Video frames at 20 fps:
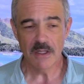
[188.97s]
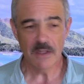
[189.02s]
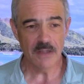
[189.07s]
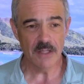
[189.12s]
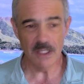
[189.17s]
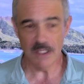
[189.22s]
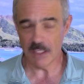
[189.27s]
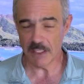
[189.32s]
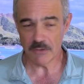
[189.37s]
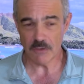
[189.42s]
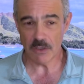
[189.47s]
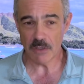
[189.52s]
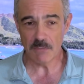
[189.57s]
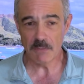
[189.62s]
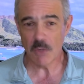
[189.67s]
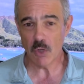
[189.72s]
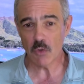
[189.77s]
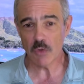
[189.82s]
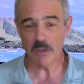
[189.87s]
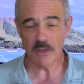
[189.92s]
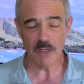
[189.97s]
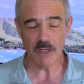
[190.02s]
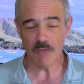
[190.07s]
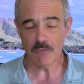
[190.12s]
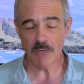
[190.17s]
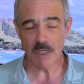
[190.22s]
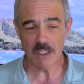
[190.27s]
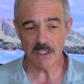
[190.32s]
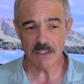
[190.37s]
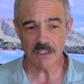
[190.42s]
the electric motor that
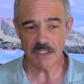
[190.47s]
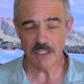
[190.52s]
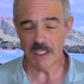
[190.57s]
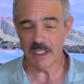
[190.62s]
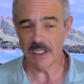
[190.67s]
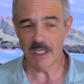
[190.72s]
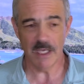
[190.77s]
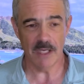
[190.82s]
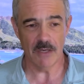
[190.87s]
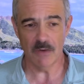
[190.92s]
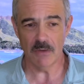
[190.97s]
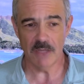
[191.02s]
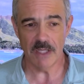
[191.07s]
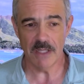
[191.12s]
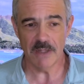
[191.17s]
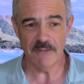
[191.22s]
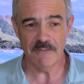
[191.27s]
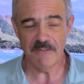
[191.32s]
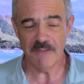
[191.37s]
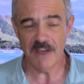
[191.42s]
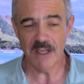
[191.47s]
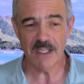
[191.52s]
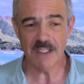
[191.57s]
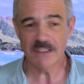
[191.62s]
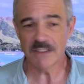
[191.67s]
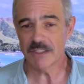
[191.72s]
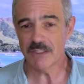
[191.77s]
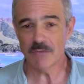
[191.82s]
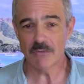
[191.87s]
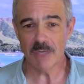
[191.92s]
runs it and the
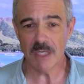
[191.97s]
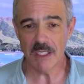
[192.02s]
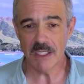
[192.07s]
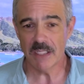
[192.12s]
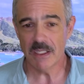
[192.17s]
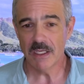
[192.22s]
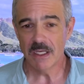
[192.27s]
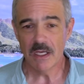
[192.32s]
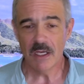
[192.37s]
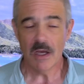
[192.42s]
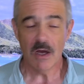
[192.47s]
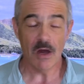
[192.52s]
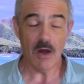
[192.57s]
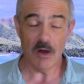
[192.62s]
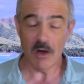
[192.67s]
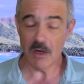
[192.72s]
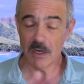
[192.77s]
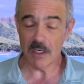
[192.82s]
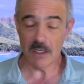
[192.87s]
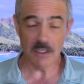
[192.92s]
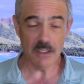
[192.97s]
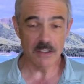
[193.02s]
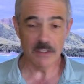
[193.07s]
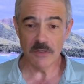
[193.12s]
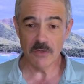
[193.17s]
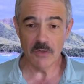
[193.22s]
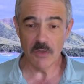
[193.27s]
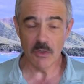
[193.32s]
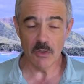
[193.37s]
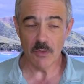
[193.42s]
fans that run it are,
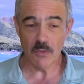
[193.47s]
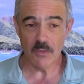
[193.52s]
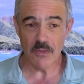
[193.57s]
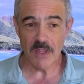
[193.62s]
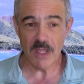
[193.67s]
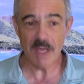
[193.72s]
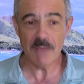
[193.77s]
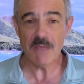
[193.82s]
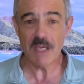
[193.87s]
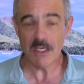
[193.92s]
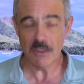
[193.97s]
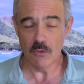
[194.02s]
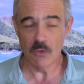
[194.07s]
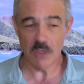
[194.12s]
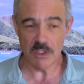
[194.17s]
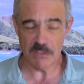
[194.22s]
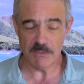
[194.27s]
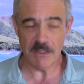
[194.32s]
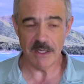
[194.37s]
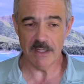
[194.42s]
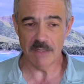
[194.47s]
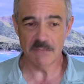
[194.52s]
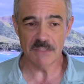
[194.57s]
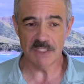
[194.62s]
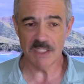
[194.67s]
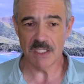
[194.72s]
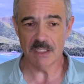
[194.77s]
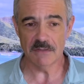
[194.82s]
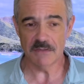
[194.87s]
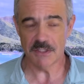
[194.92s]
they make noise by
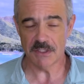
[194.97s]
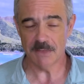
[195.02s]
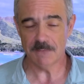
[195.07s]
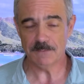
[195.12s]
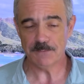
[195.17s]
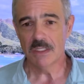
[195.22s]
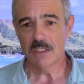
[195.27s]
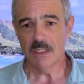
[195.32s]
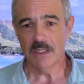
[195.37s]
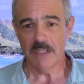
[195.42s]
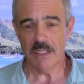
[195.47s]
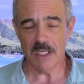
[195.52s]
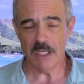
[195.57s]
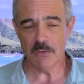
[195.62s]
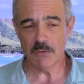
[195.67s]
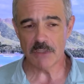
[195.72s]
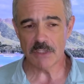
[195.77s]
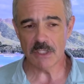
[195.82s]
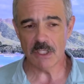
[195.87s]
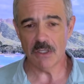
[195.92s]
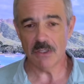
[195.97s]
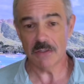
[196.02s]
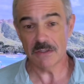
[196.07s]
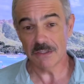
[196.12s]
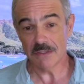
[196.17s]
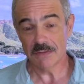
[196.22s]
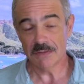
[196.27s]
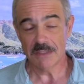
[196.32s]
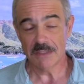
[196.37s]
themselves. The end result